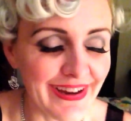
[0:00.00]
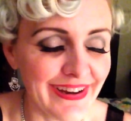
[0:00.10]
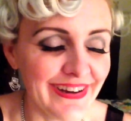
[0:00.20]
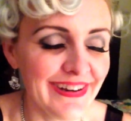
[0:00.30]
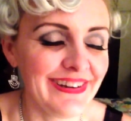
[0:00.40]

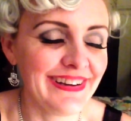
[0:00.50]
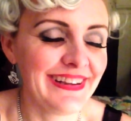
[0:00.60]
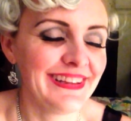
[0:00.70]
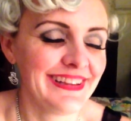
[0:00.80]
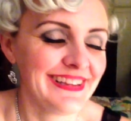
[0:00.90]
tired
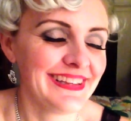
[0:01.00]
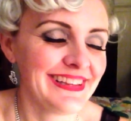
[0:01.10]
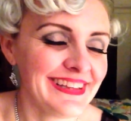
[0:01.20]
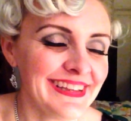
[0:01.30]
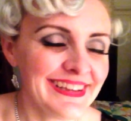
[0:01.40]

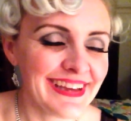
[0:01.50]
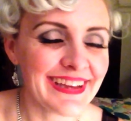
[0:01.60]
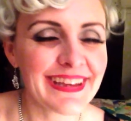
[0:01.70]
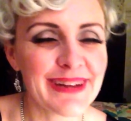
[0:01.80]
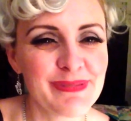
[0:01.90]

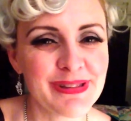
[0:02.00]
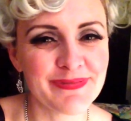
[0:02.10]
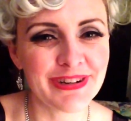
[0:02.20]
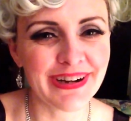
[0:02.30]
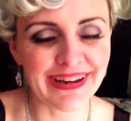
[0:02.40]
and get up in the
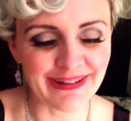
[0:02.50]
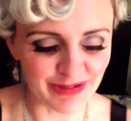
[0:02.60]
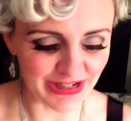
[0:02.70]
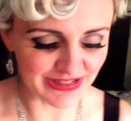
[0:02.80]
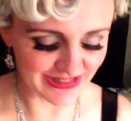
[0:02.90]
morning and have
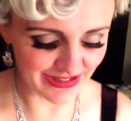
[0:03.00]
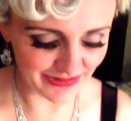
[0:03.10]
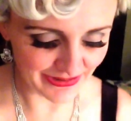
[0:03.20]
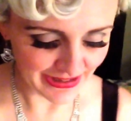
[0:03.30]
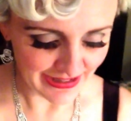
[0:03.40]
brunch.
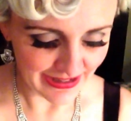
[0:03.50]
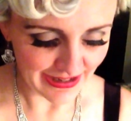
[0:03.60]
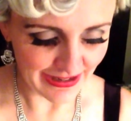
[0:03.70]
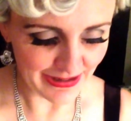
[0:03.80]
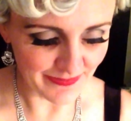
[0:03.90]
So
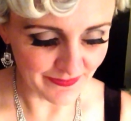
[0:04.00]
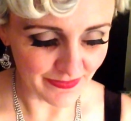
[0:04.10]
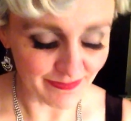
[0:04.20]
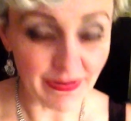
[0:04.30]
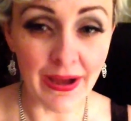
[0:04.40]
um,
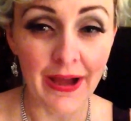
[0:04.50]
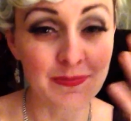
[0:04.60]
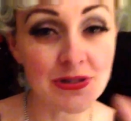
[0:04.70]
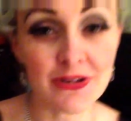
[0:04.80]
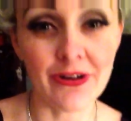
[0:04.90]
my,
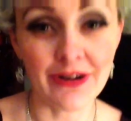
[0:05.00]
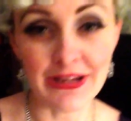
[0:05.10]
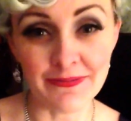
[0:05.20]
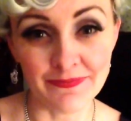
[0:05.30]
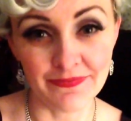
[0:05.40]
I'm
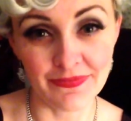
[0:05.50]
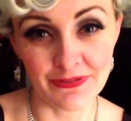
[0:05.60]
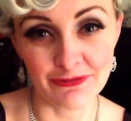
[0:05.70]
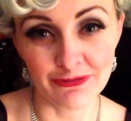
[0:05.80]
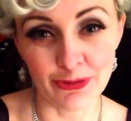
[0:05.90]
sorry
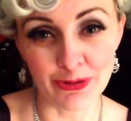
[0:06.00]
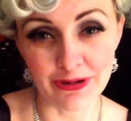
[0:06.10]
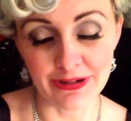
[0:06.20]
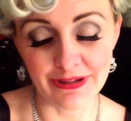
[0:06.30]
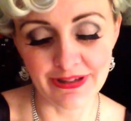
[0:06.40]

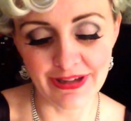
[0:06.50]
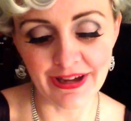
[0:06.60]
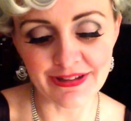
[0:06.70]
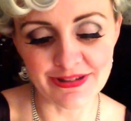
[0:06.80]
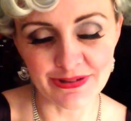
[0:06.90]
for
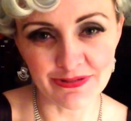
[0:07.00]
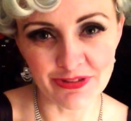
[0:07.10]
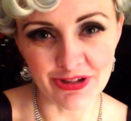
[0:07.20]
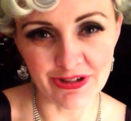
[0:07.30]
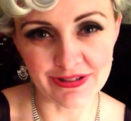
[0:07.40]
not doing
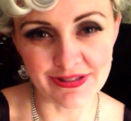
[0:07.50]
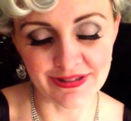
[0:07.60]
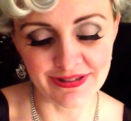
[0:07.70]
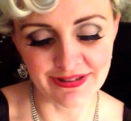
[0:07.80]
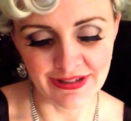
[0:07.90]
vlogs
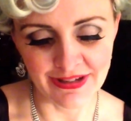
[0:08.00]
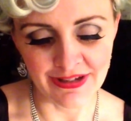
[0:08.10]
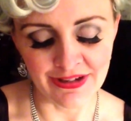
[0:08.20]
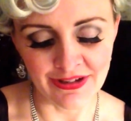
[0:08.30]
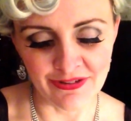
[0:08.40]

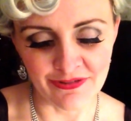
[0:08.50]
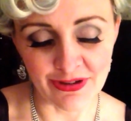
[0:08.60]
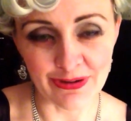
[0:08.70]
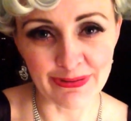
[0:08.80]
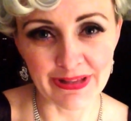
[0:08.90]

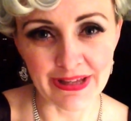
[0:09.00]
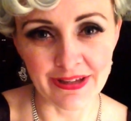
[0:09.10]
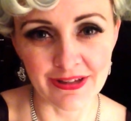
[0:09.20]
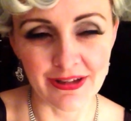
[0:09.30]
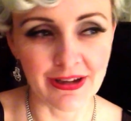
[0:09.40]

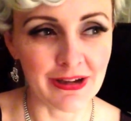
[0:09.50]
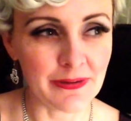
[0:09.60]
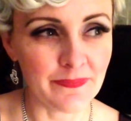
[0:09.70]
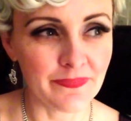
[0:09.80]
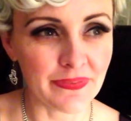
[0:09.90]
frequently.
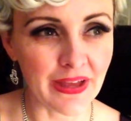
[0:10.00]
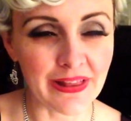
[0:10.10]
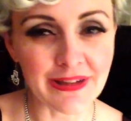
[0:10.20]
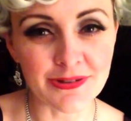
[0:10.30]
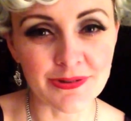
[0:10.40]
Um, I
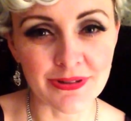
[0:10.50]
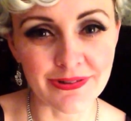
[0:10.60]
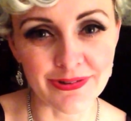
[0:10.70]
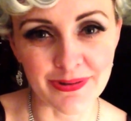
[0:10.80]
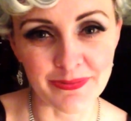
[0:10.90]
like to only
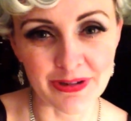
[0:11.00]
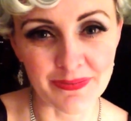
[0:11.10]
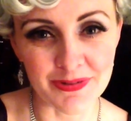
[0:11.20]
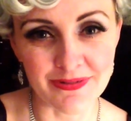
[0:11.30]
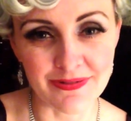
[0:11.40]
do them when I'm